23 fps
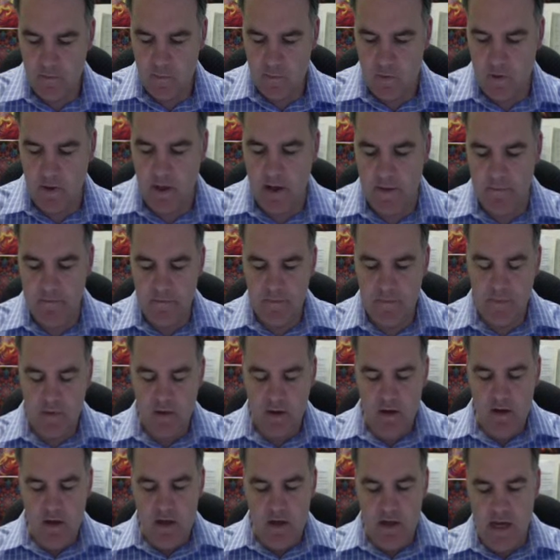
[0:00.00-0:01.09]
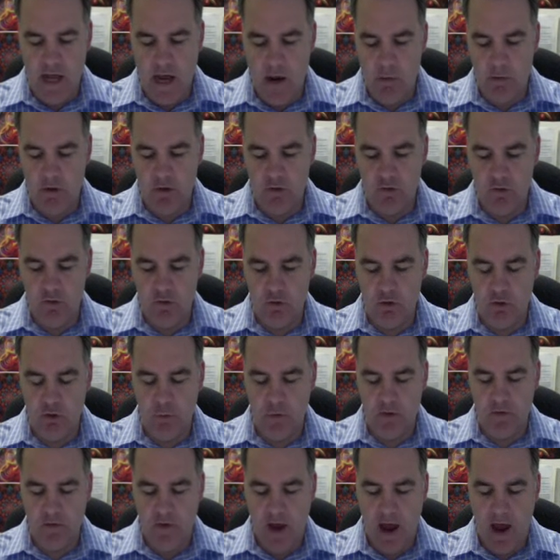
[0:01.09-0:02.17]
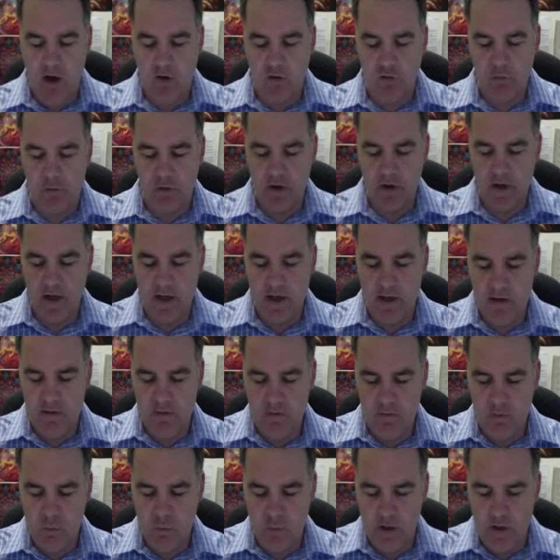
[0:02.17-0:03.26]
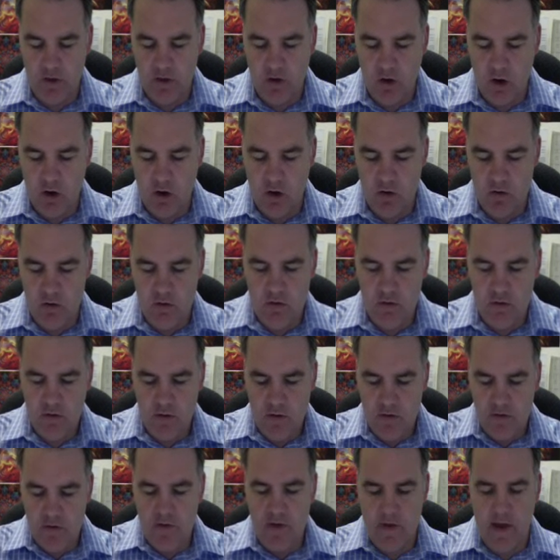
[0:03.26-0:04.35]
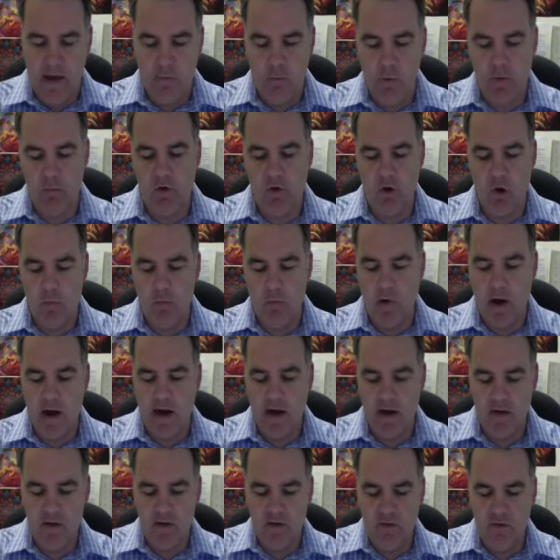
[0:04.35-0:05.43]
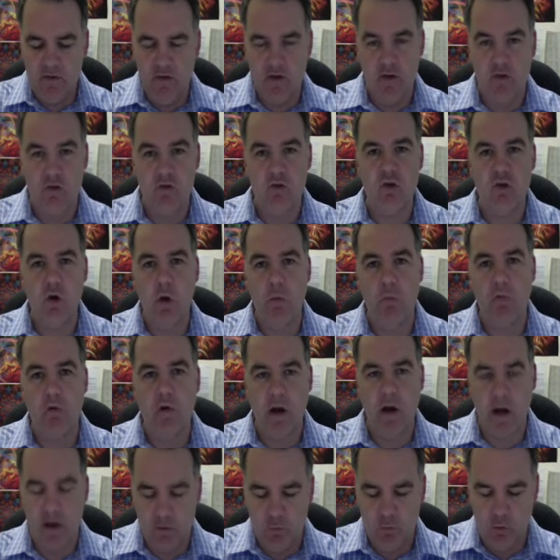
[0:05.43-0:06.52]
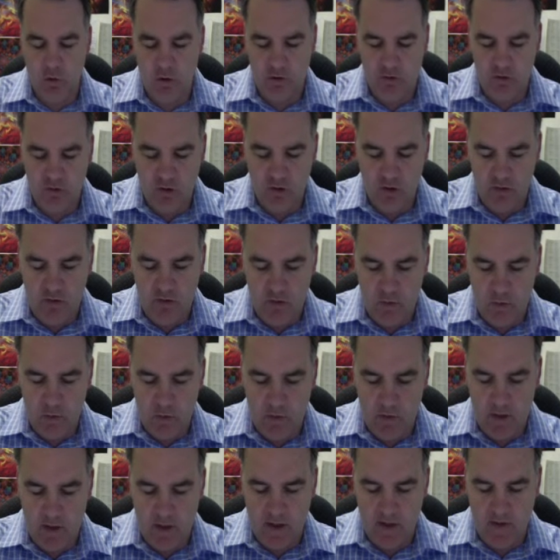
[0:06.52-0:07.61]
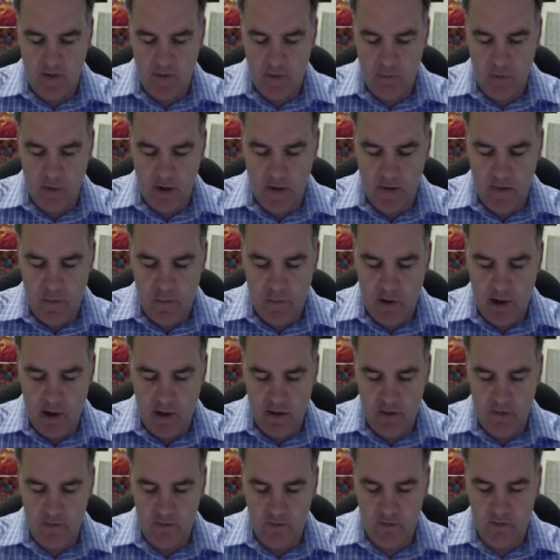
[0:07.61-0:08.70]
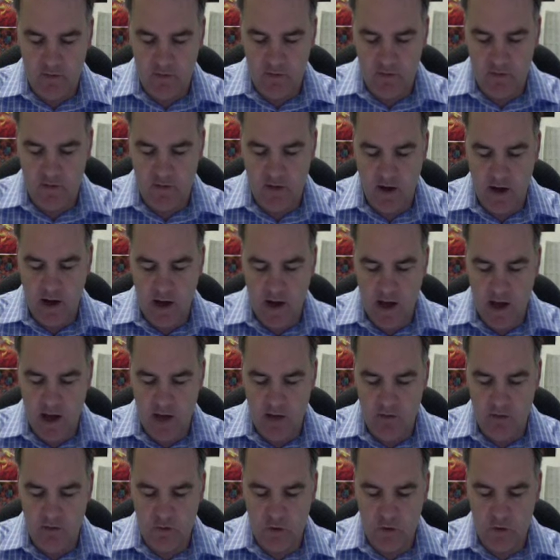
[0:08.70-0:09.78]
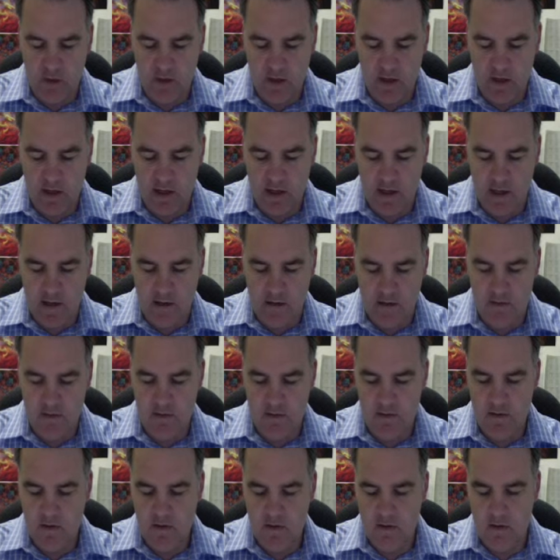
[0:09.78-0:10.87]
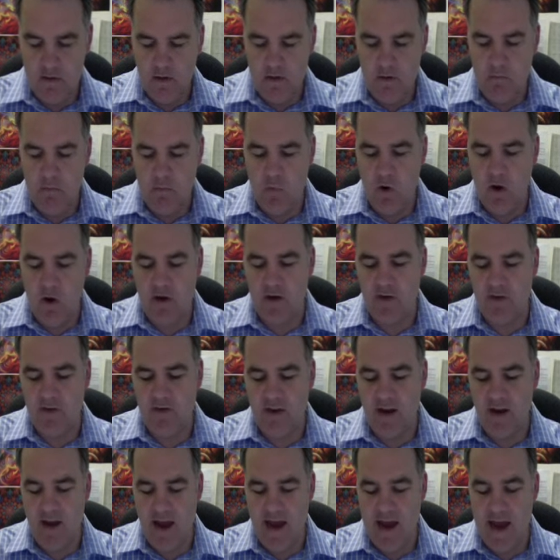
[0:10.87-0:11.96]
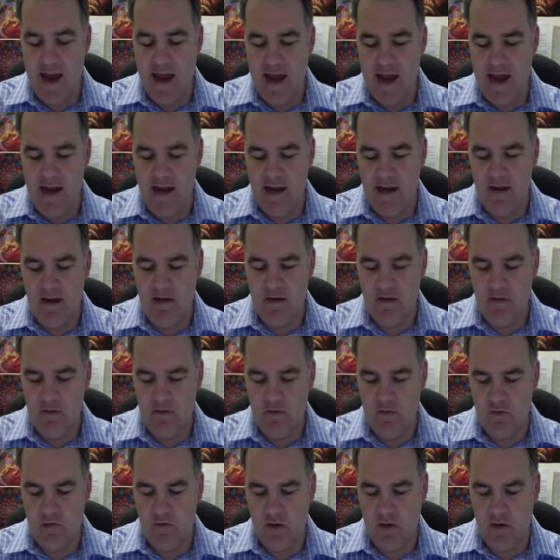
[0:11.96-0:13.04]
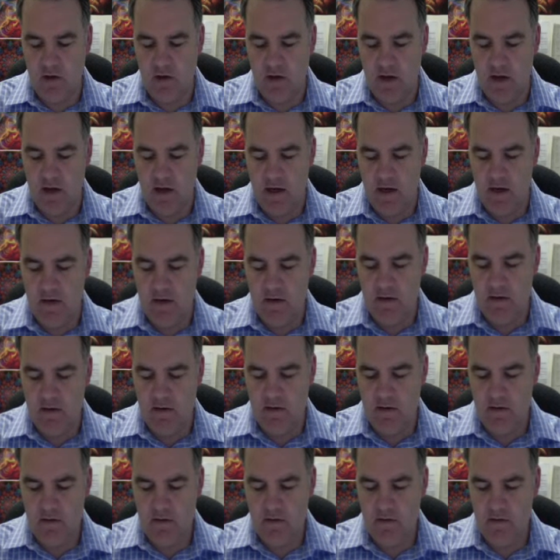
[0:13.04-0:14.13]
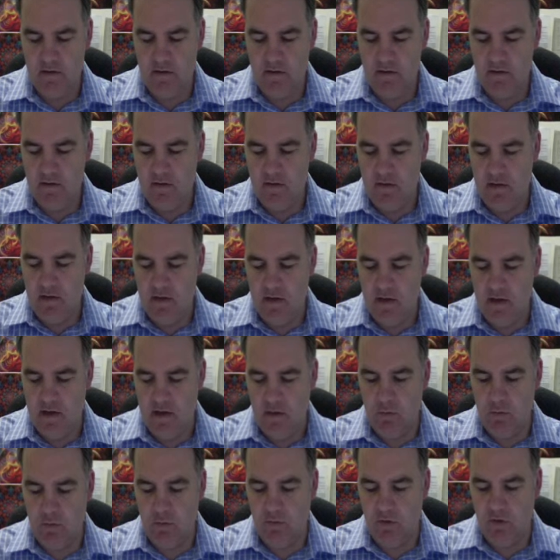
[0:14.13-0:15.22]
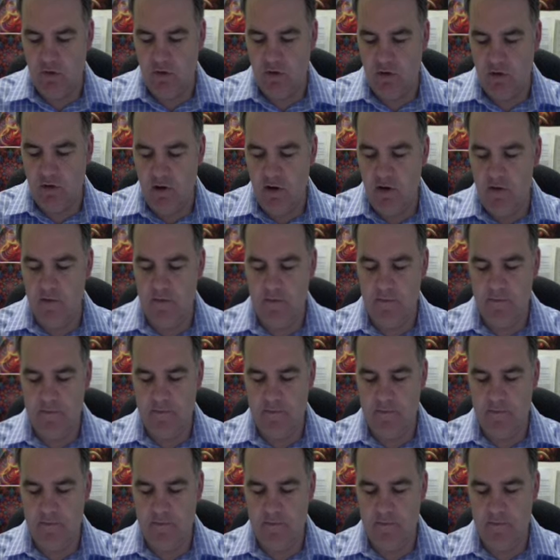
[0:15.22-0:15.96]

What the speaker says: Okay, now we can do a little bit of algebra here. We know that when we've got brackets, the dot product works nicely where we can expand the brackets. So this is R dot n minus A dot n equals 0.